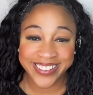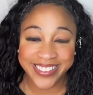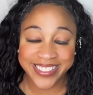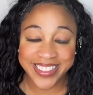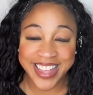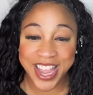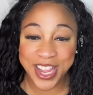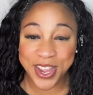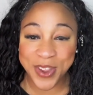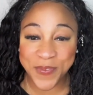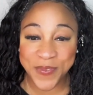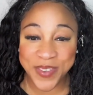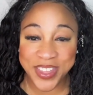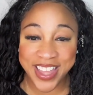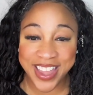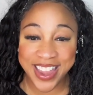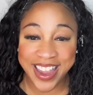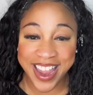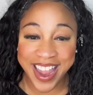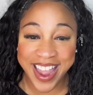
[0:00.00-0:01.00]
Thank you for
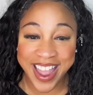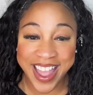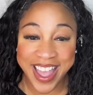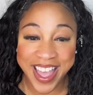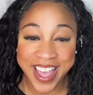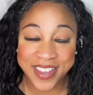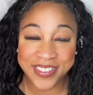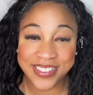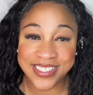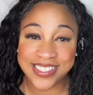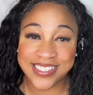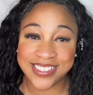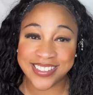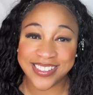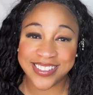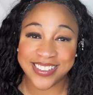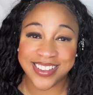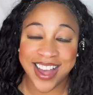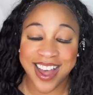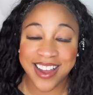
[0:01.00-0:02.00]
the gifts.
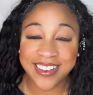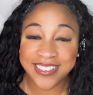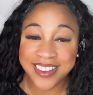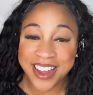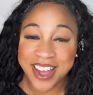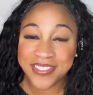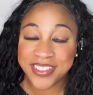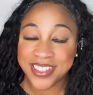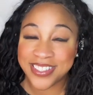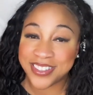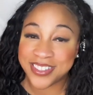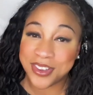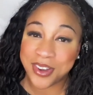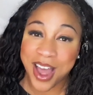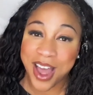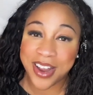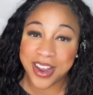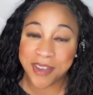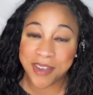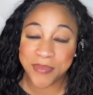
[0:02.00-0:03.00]
I love this.
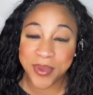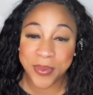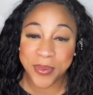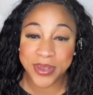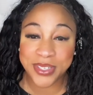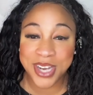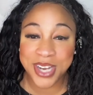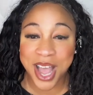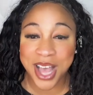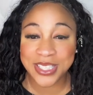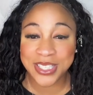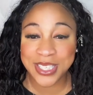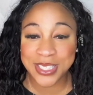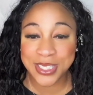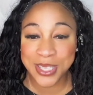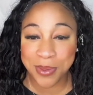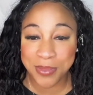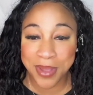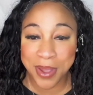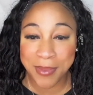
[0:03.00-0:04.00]
I love being with y'all. I see
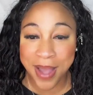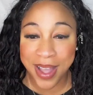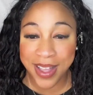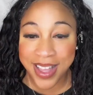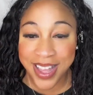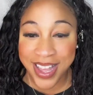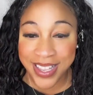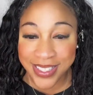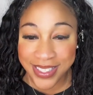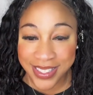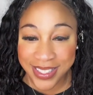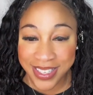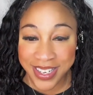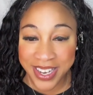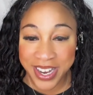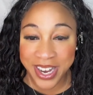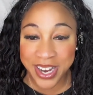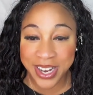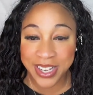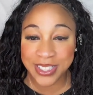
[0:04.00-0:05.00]
so many of my cousins in
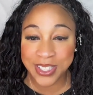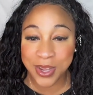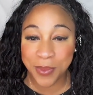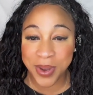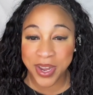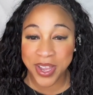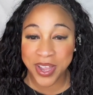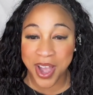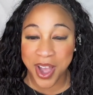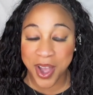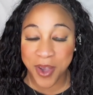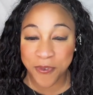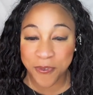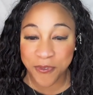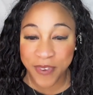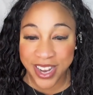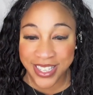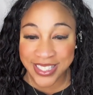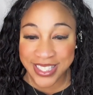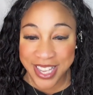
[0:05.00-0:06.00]
here. So many
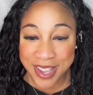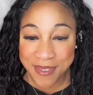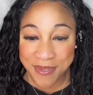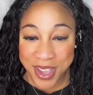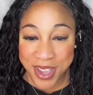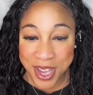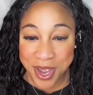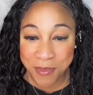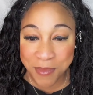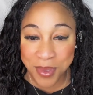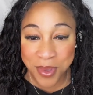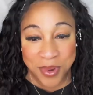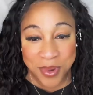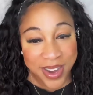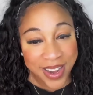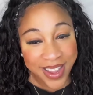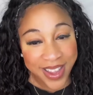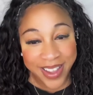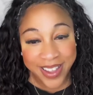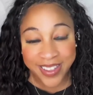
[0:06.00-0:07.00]
Freck TV
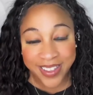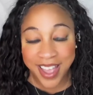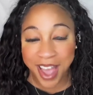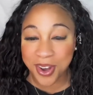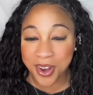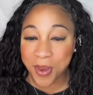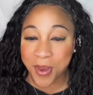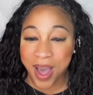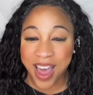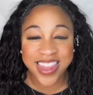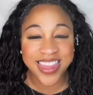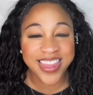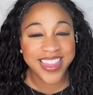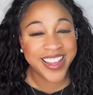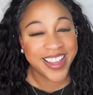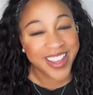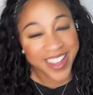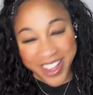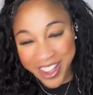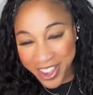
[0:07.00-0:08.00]
community. Y'all know I
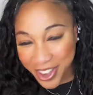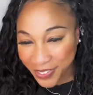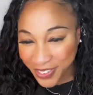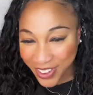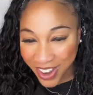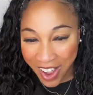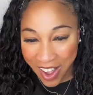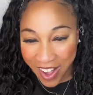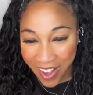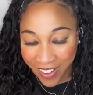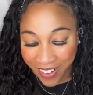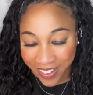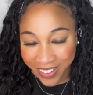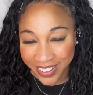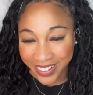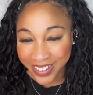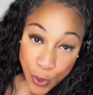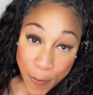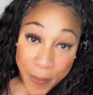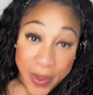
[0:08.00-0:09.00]
love
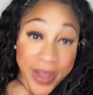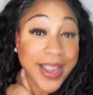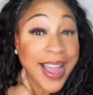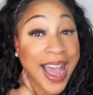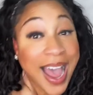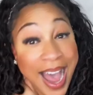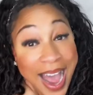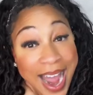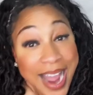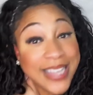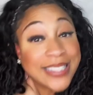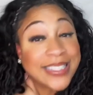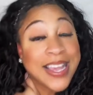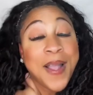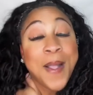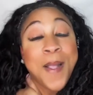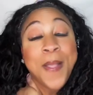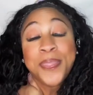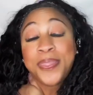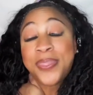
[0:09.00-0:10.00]
y'all. But guys,
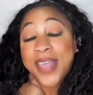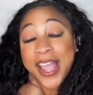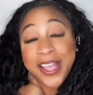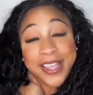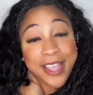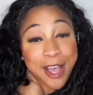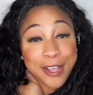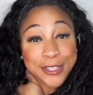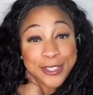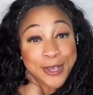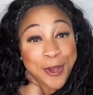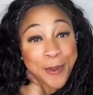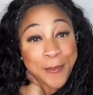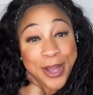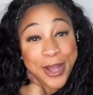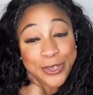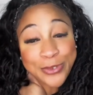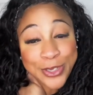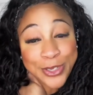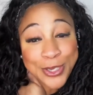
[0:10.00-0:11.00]
thank y'all so
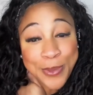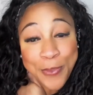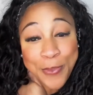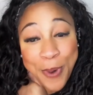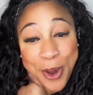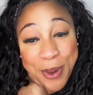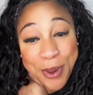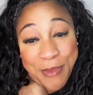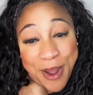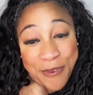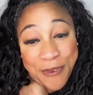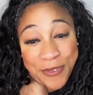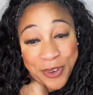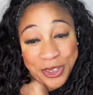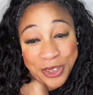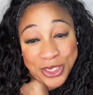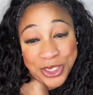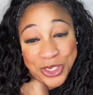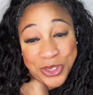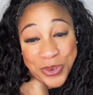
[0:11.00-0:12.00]
much for supporting my
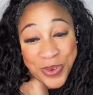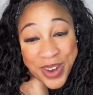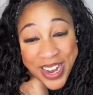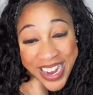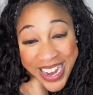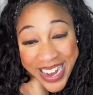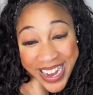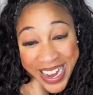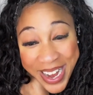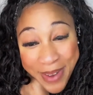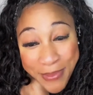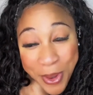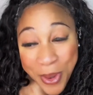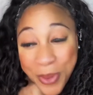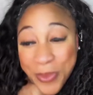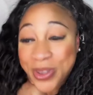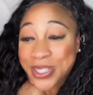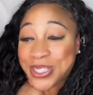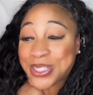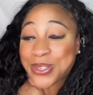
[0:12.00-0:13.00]
first stream
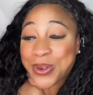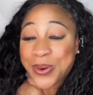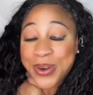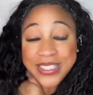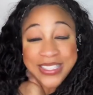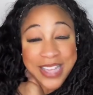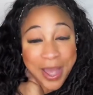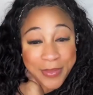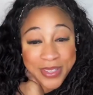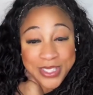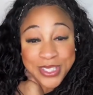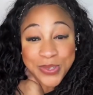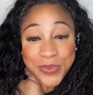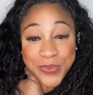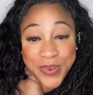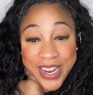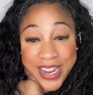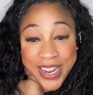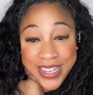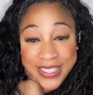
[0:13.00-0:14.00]
on with Storytime and
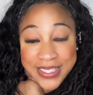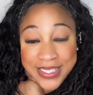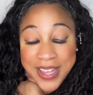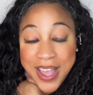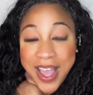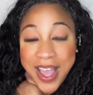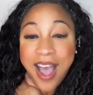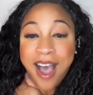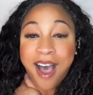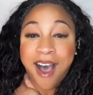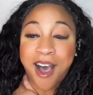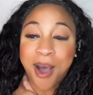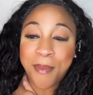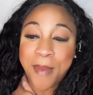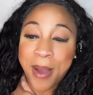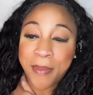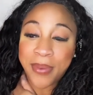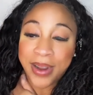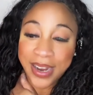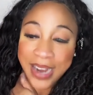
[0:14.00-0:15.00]
Sirece.
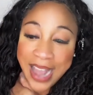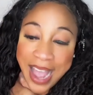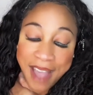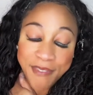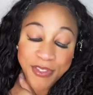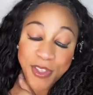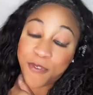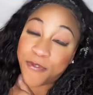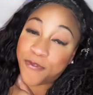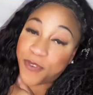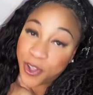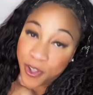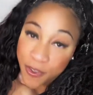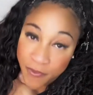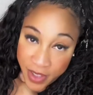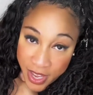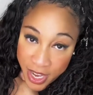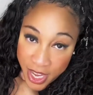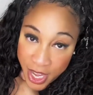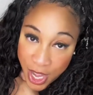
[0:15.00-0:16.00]
I'm going to have the full
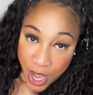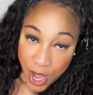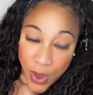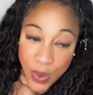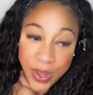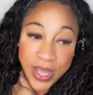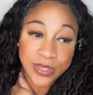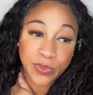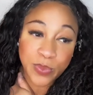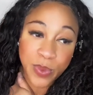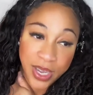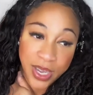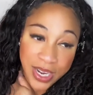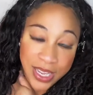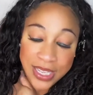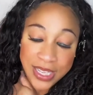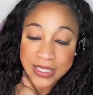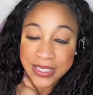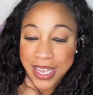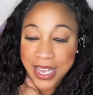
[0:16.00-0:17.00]
video because we're going to
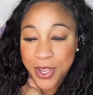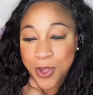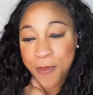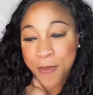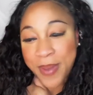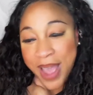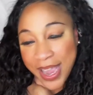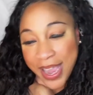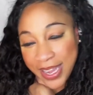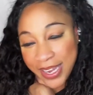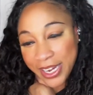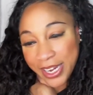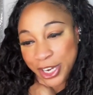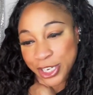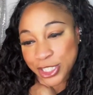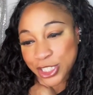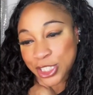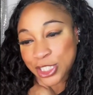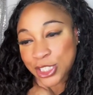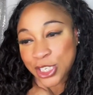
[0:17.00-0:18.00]
get Daniel back in
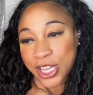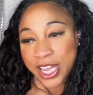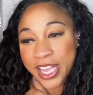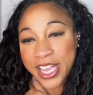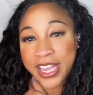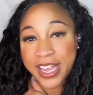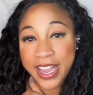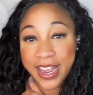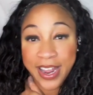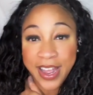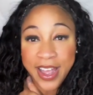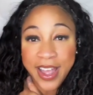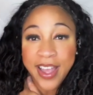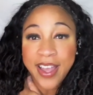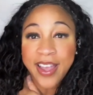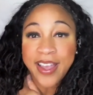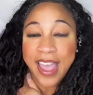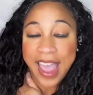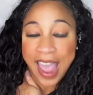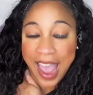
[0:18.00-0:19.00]
here just so that he can
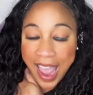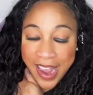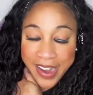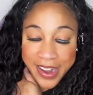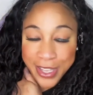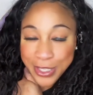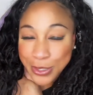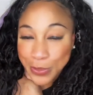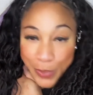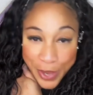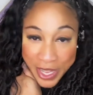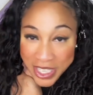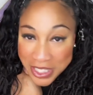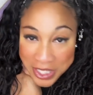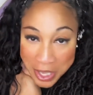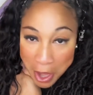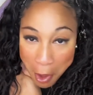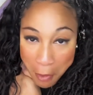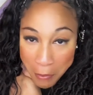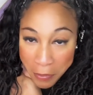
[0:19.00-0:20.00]
add his
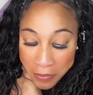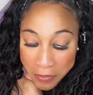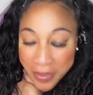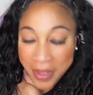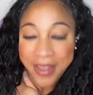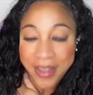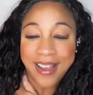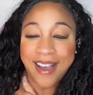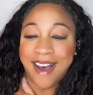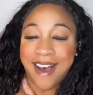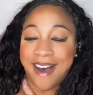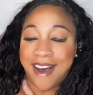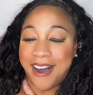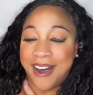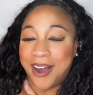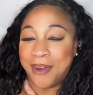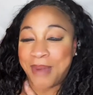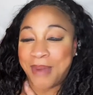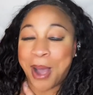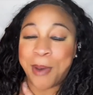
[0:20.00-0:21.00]
wisdom.
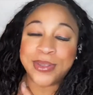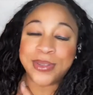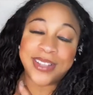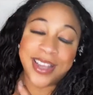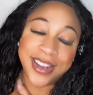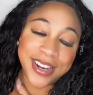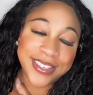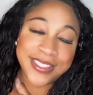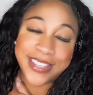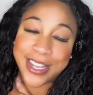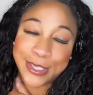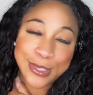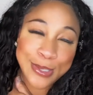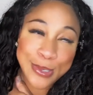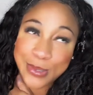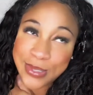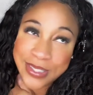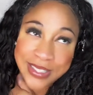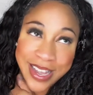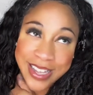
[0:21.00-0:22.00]
I was gonna say
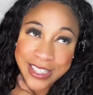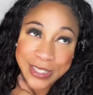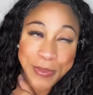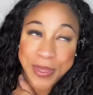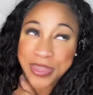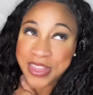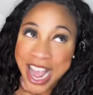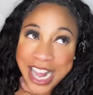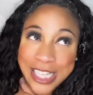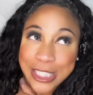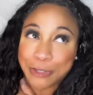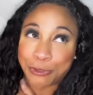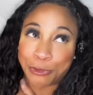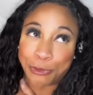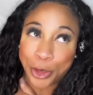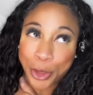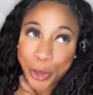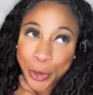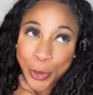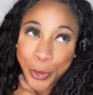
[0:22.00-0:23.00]
2 cents, but that's
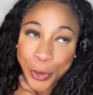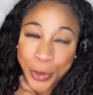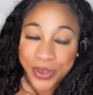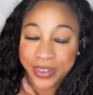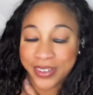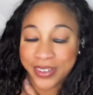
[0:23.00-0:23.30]
rude.